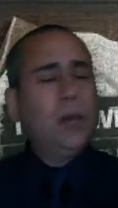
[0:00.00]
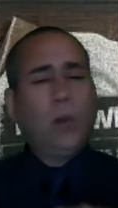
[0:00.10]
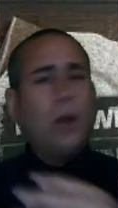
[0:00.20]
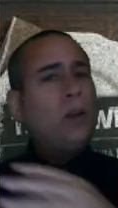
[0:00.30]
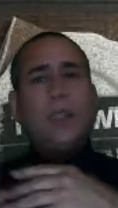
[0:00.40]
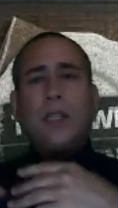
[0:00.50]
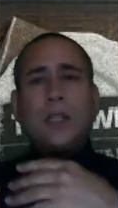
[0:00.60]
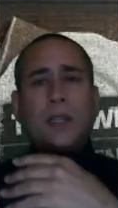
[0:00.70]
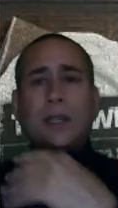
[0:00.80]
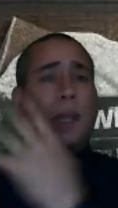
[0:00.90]
Well,
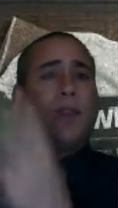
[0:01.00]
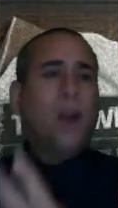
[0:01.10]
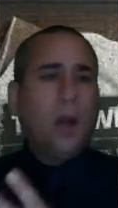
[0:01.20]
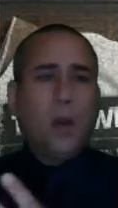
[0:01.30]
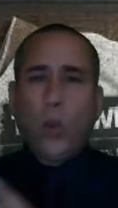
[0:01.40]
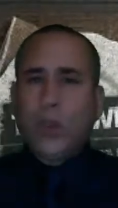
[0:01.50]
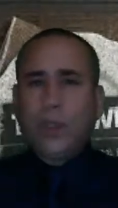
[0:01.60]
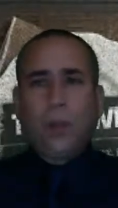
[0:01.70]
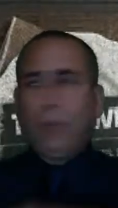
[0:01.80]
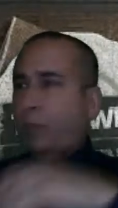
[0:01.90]
Nineveh was
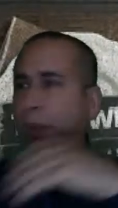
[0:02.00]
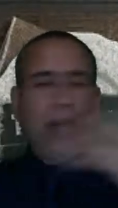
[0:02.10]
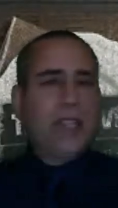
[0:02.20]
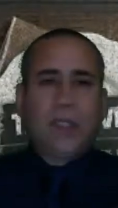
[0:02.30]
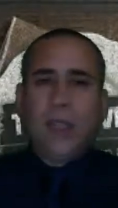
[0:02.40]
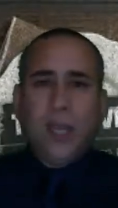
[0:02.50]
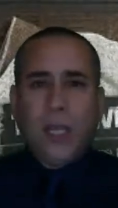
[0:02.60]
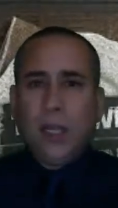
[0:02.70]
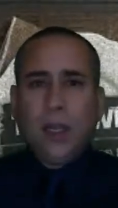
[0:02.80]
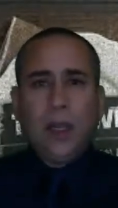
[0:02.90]
the biggest city